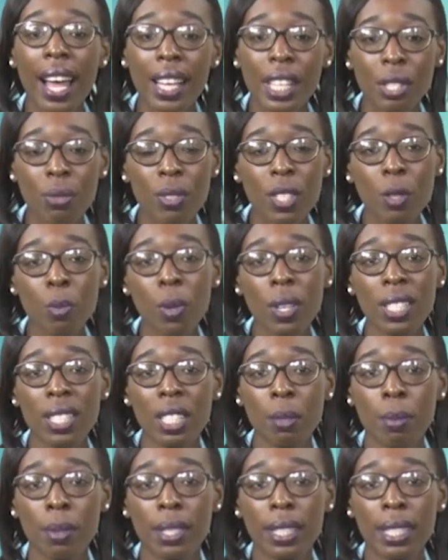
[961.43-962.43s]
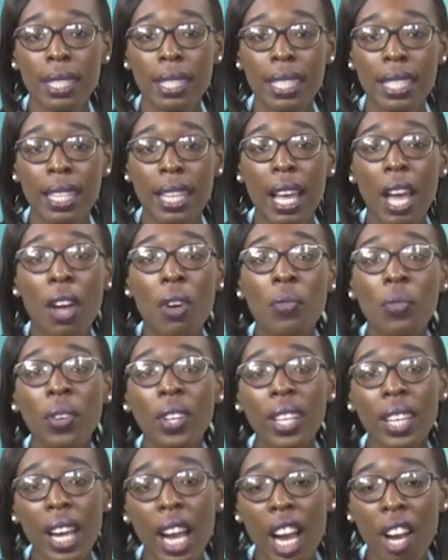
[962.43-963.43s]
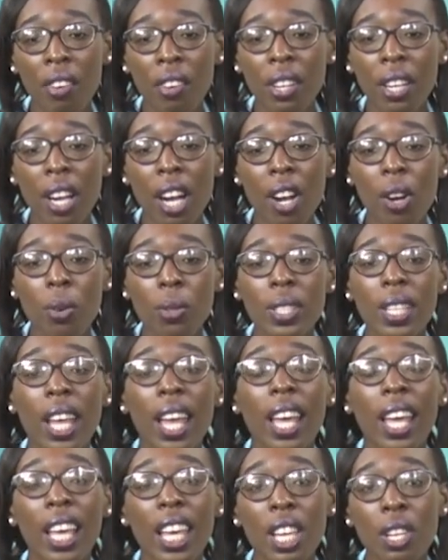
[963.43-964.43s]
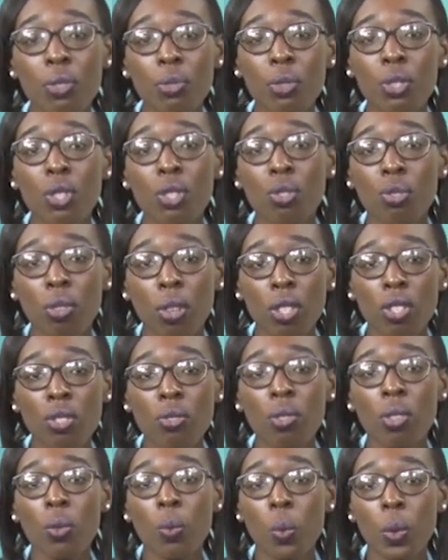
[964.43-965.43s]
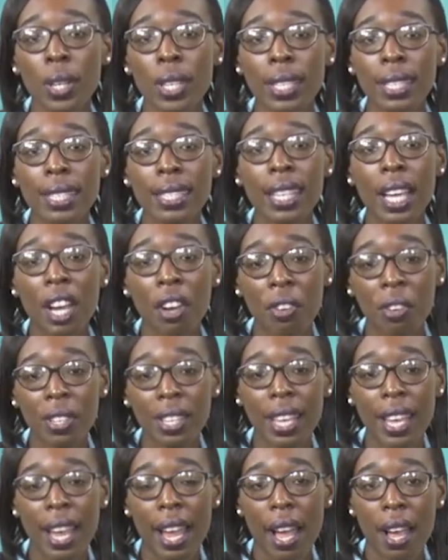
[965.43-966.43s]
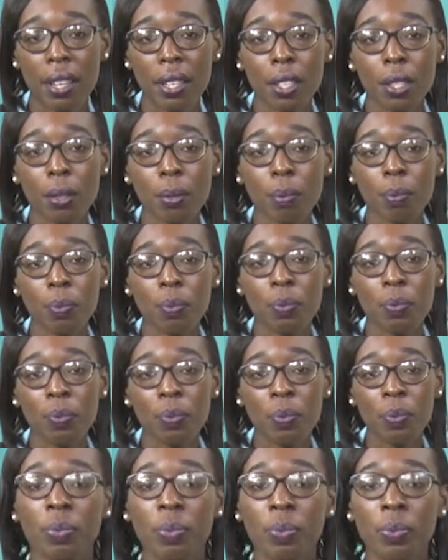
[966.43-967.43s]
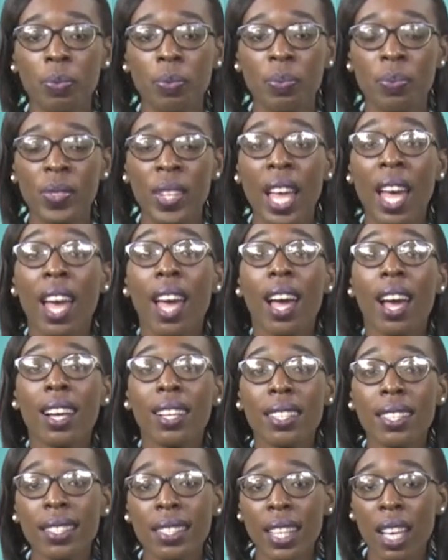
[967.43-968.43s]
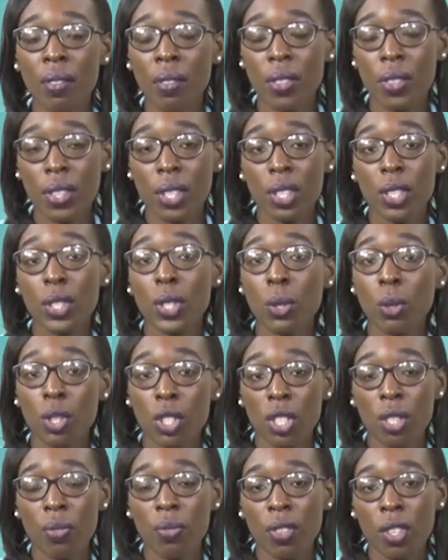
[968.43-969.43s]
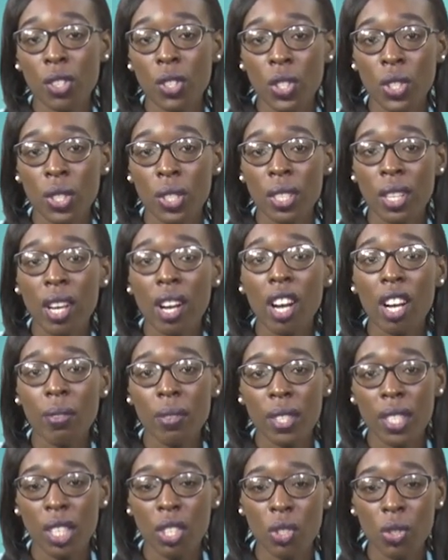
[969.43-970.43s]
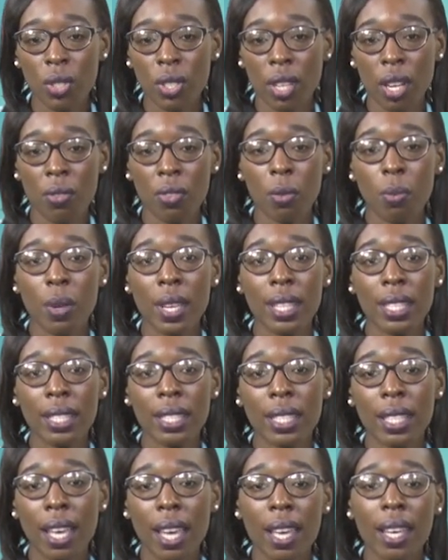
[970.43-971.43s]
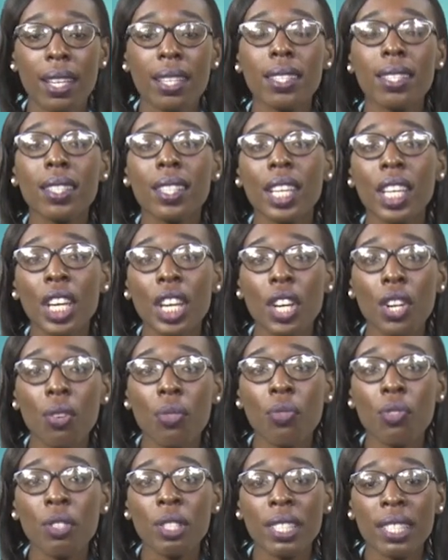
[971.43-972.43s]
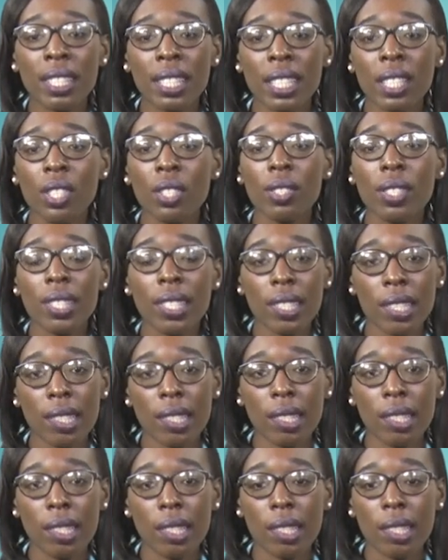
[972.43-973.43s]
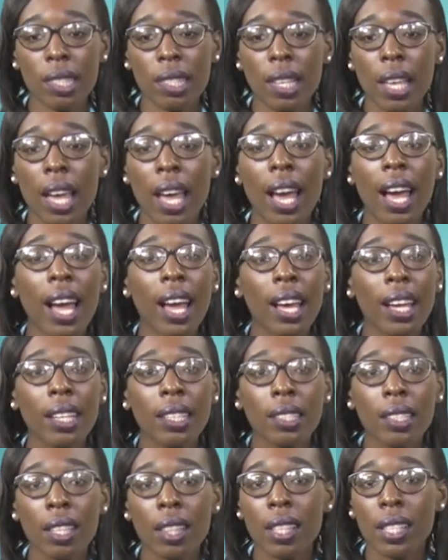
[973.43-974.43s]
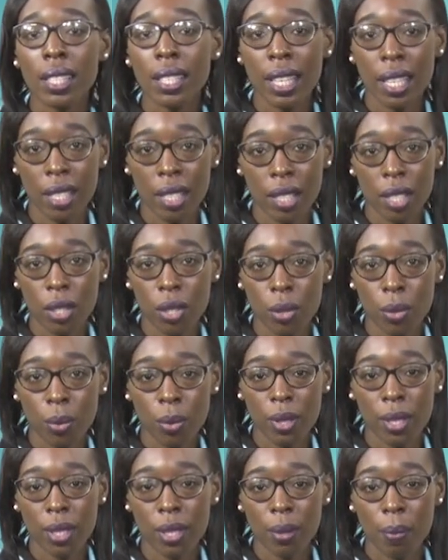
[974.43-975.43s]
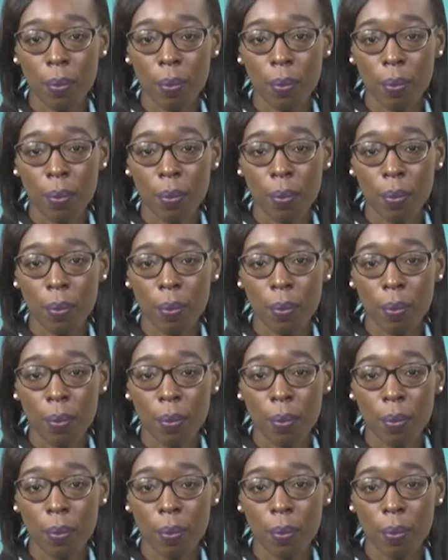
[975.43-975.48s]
has responsibility for carrying out infrastructural works here in Guyana. A seventh social function of central government is care for senior citizens and the destitute.